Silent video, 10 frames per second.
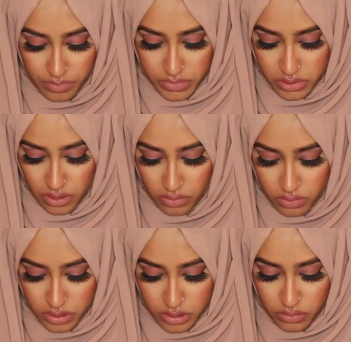So
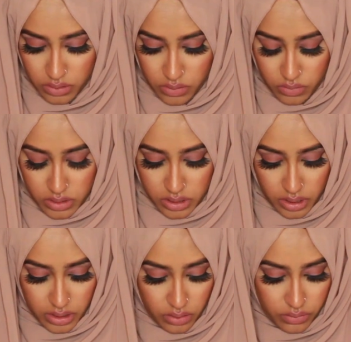the 2 new ones that
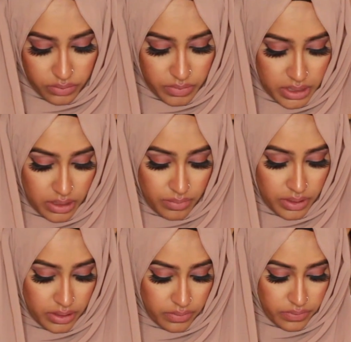I got for me and
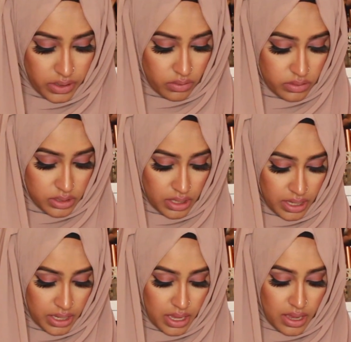my
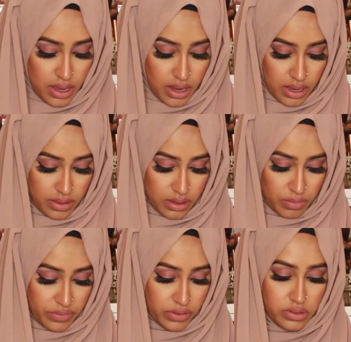fiance, and then
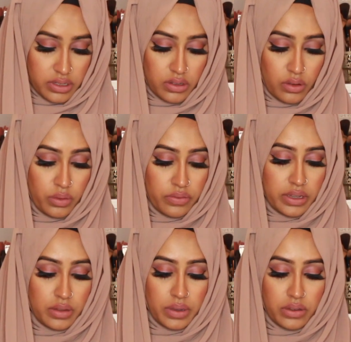my fiance's got one for
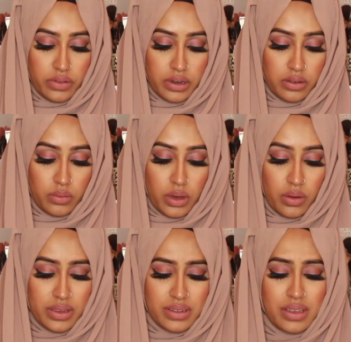his best friend as
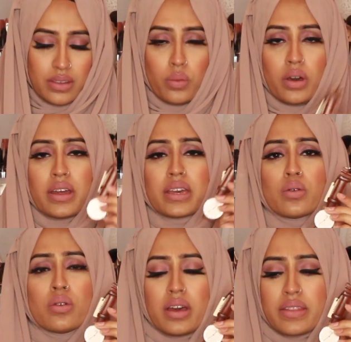well, is this one. I
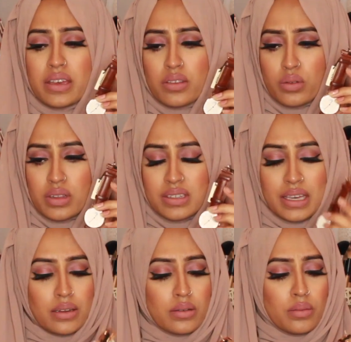think it's called the
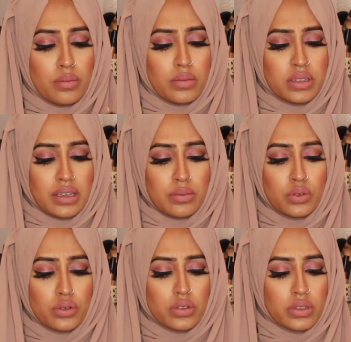Saint
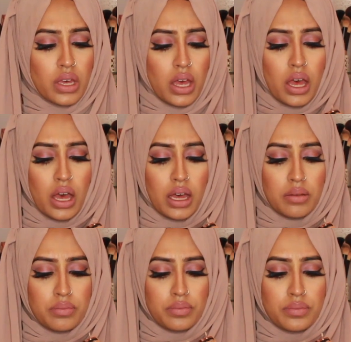Maurs.
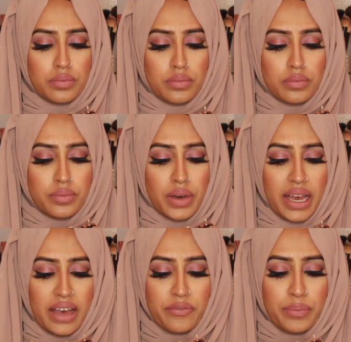But
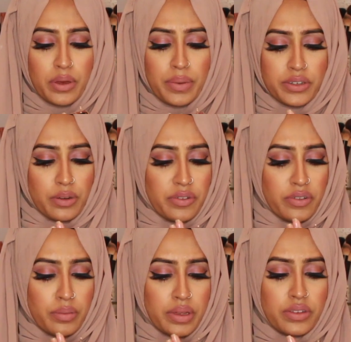I have put a picture of
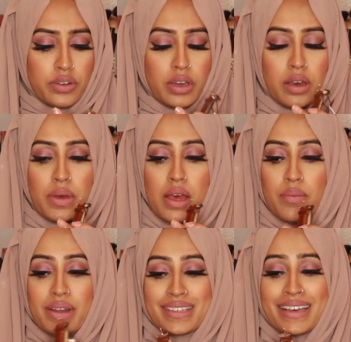it on my Instagram,
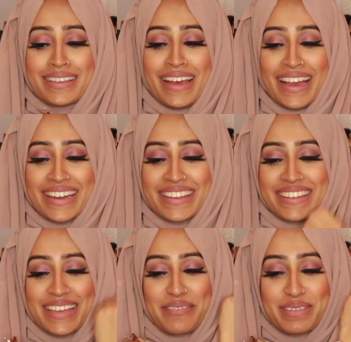but it's exactly
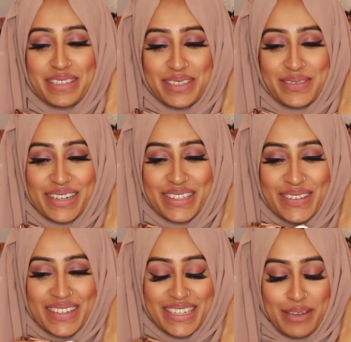the same as this one. It's
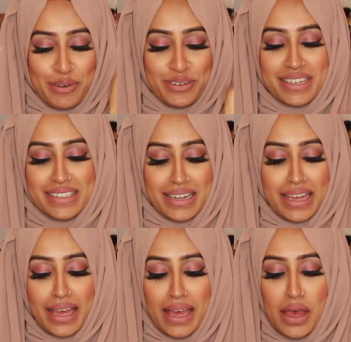got the diamantes in
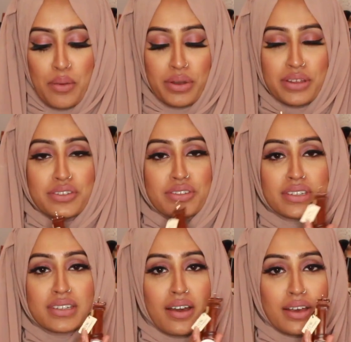it, but it's just
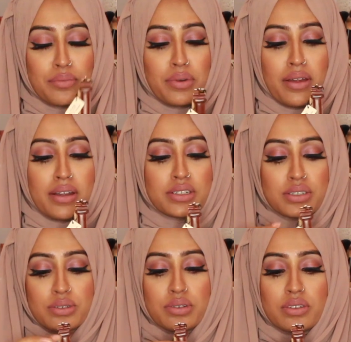a darker brown, and I
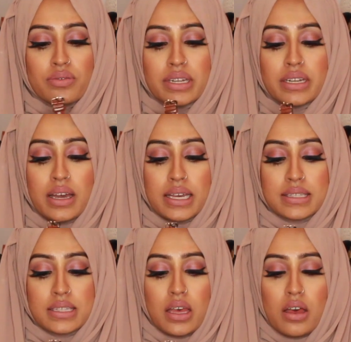just thought it's really nice
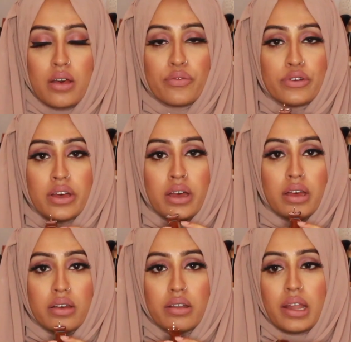for
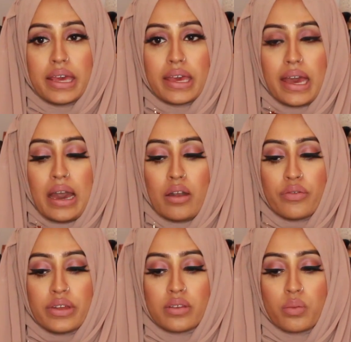like
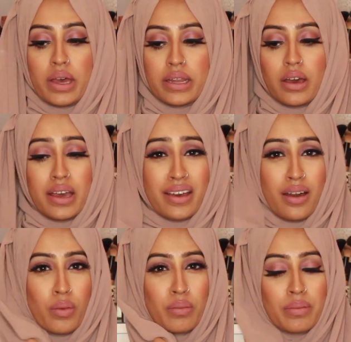outfits when I
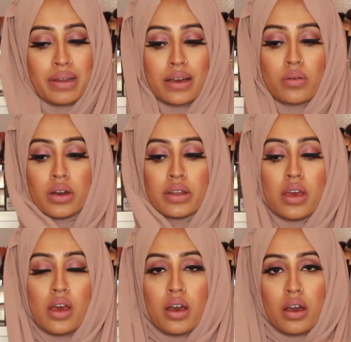can't wear my black one.
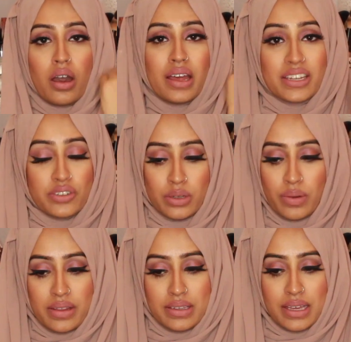I literally
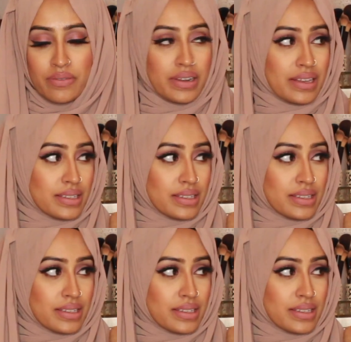wear this every day.